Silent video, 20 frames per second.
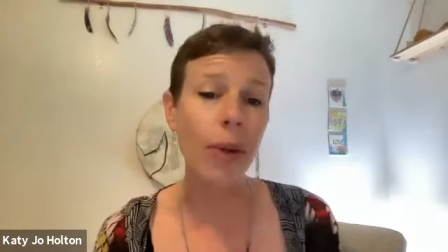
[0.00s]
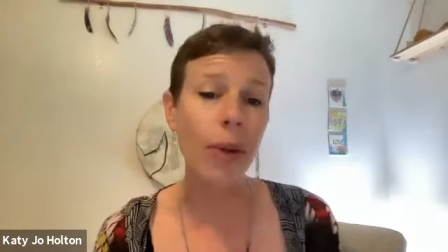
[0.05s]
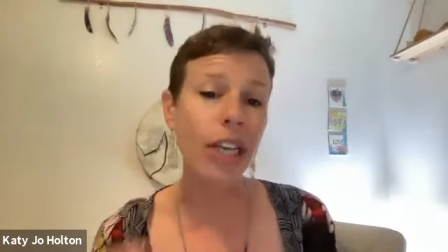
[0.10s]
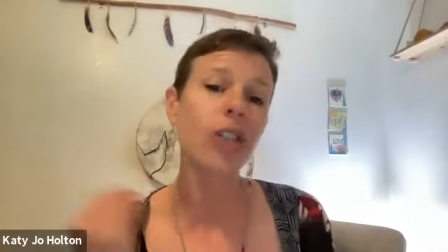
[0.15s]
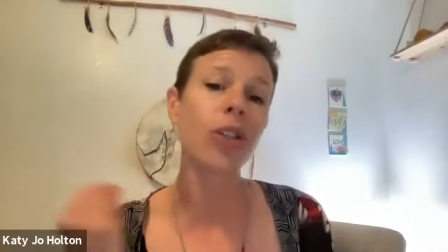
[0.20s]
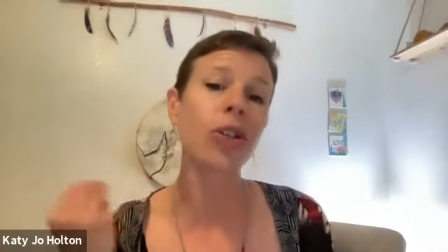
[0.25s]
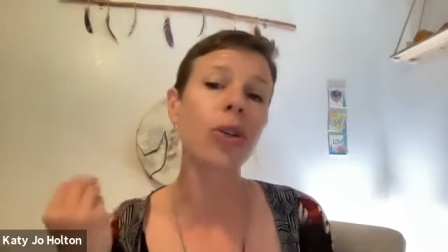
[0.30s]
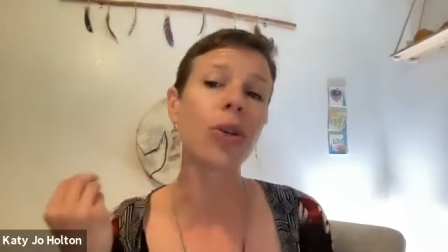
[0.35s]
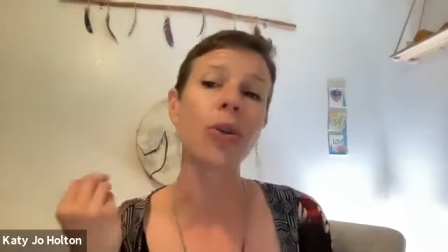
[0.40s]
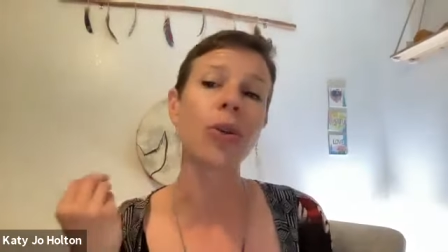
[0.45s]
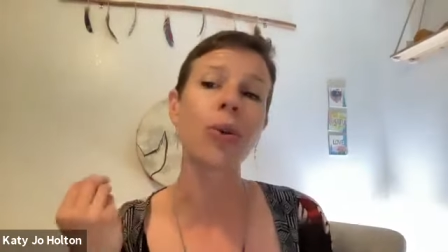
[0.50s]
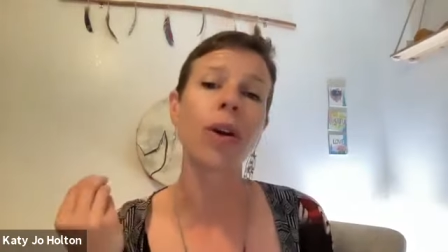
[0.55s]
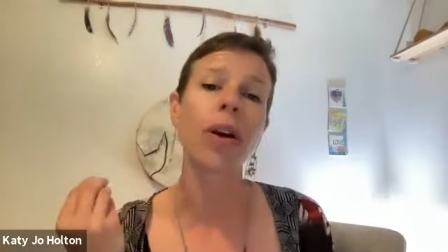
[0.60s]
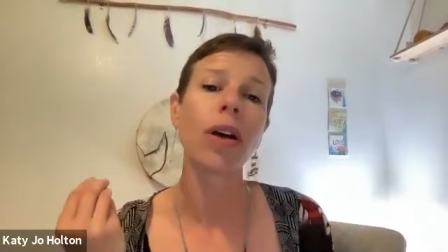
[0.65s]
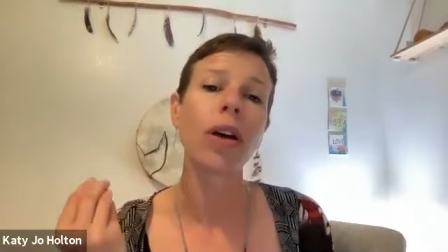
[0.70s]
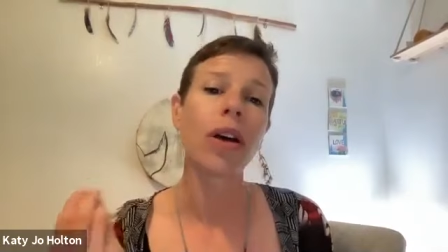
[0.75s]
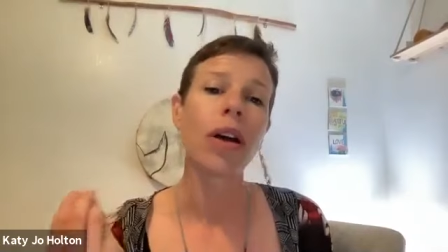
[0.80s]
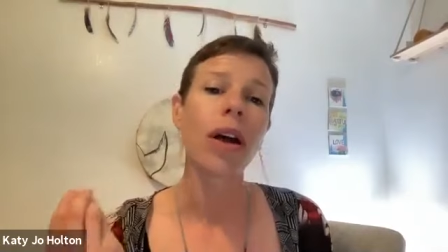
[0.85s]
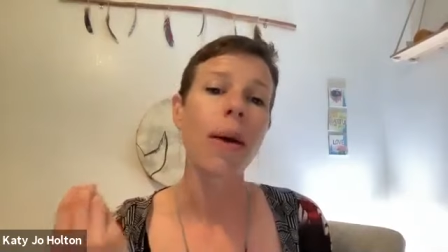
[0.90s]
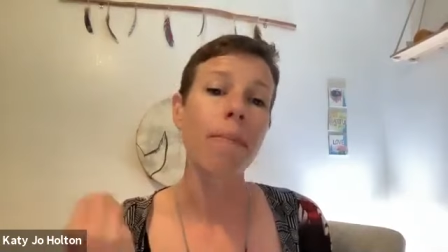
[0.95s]
we
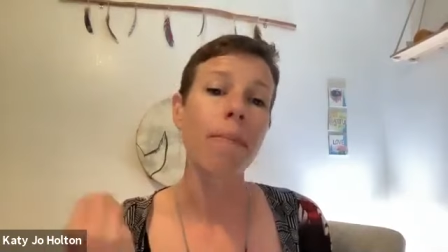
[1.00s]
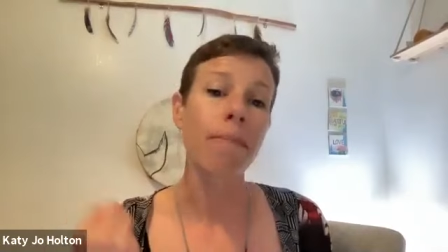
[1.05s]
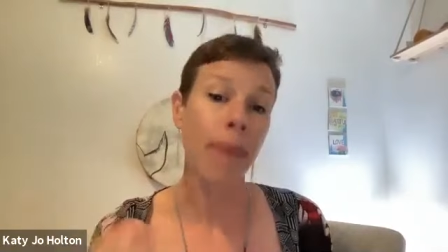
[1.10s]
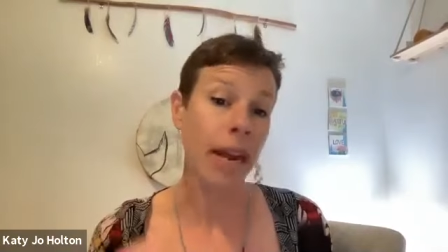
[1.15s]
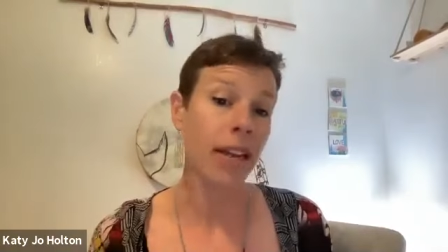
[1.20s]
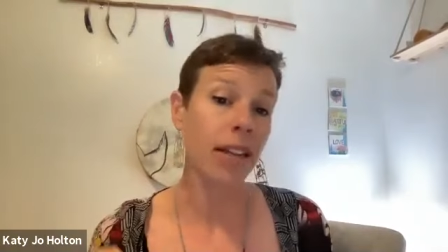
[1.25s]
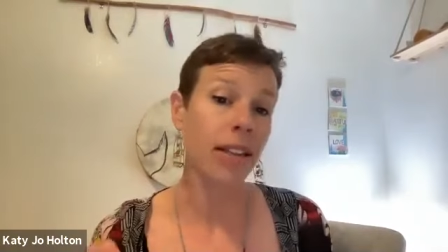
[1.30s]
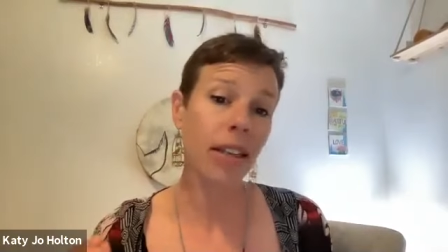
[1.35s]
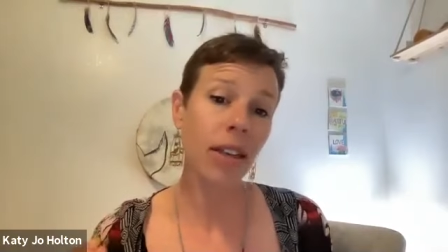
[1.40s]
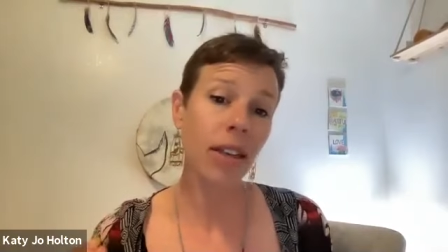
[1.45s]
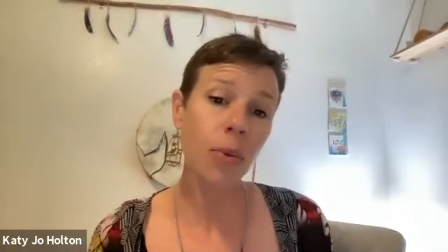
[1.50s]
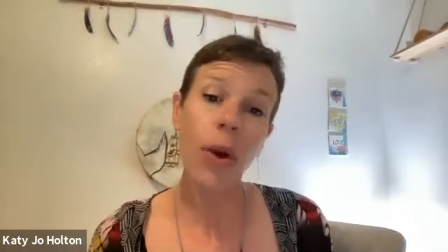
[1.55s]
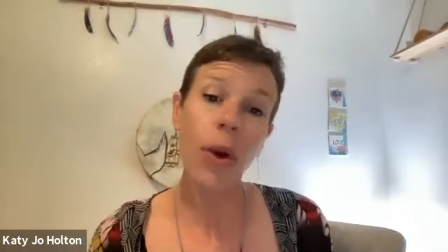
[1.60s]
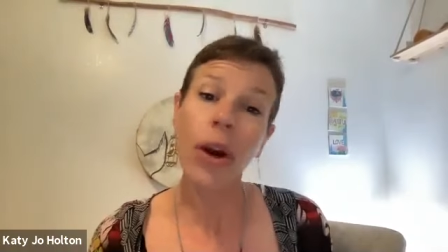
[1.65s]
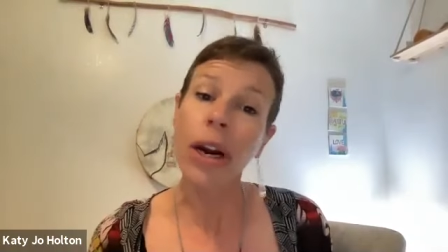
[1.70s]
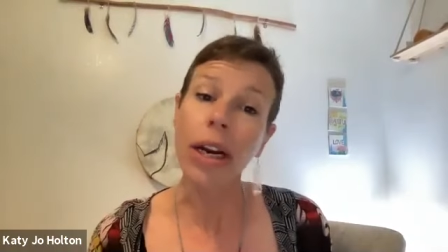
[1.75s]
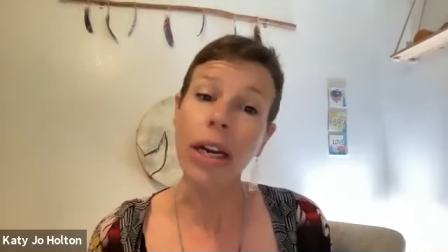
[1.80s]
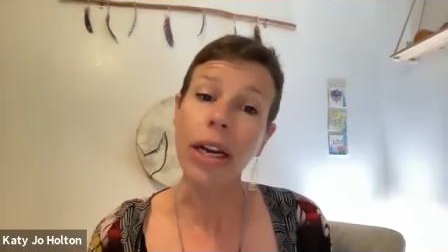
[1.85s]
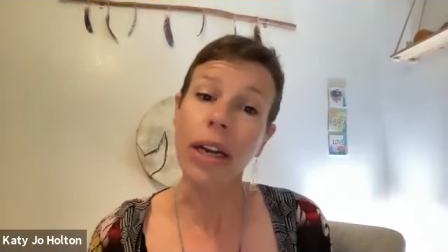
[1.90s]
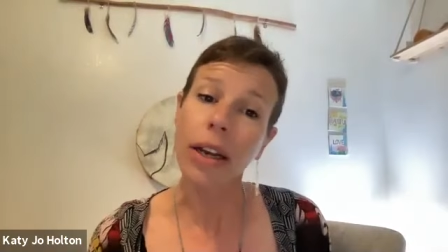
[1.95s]
do medicine
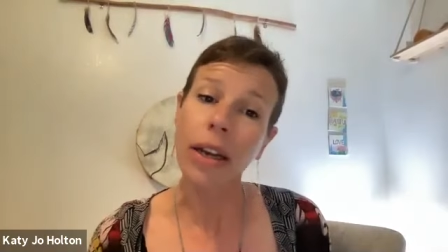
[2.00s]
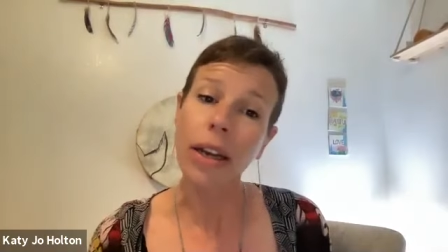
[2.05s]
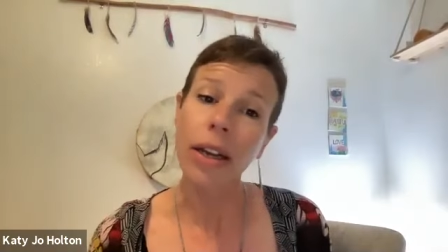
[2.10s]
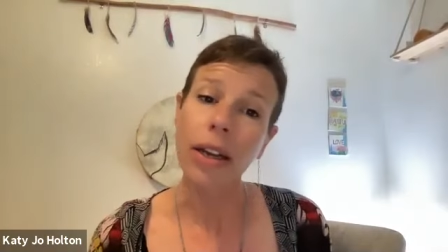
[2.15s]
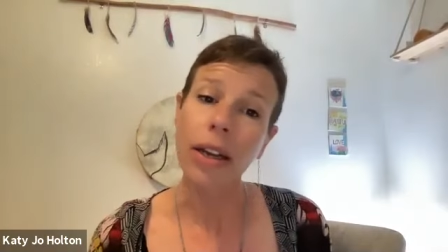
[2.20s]
work